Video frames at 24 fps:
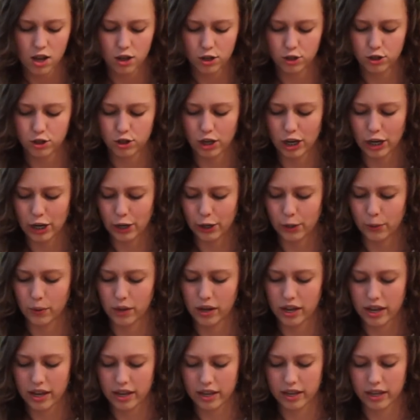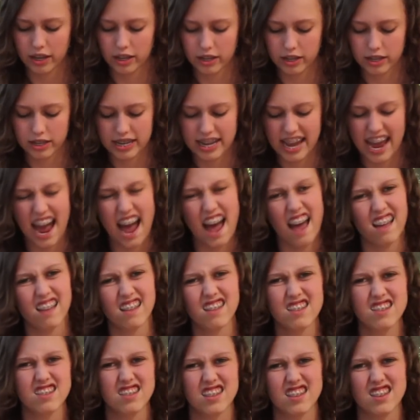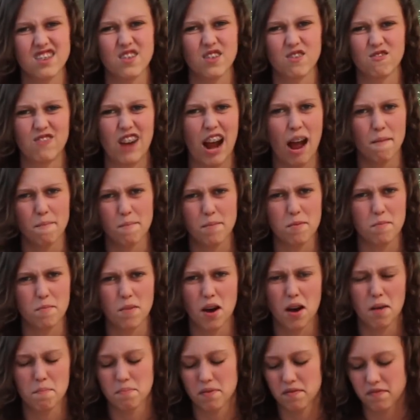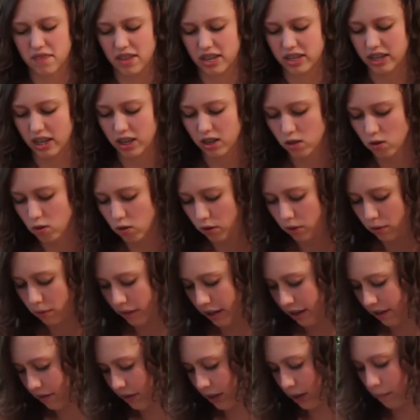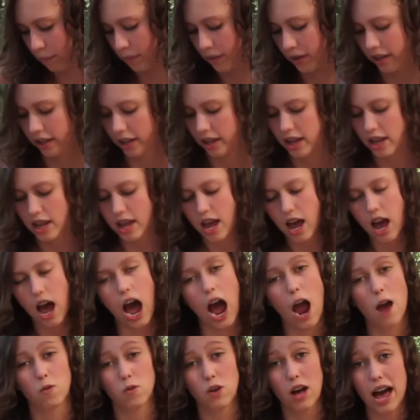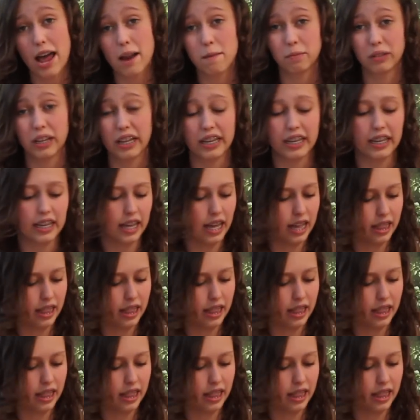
So, yeah, you can wrap them up if they get cold or whatever, but I will add a blanket